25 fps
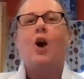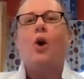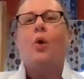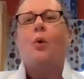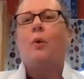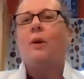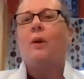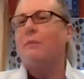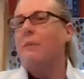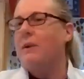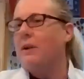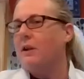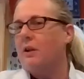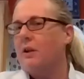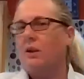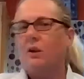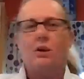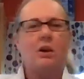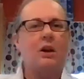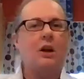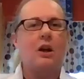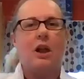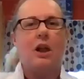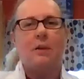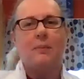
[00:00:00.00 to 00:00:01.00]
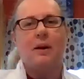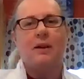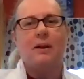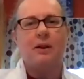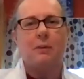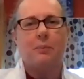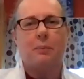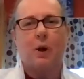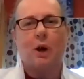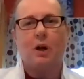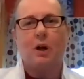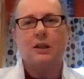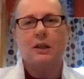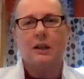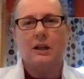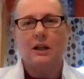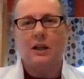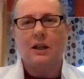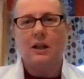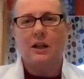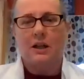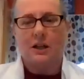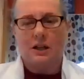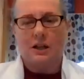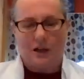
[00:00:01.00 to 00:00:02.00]
We've been learning all about the parts of
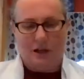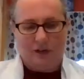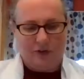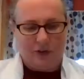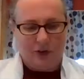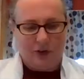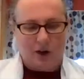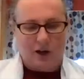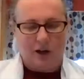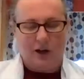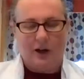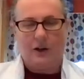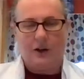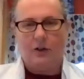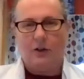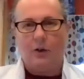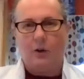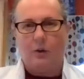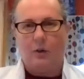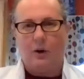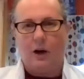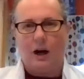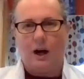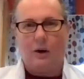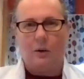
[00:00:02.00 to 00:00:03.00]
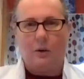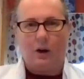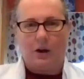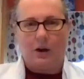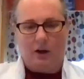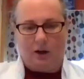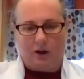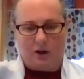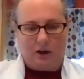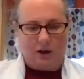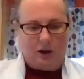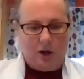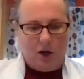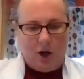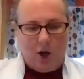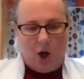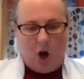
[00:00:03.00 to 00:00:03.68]
the heart to our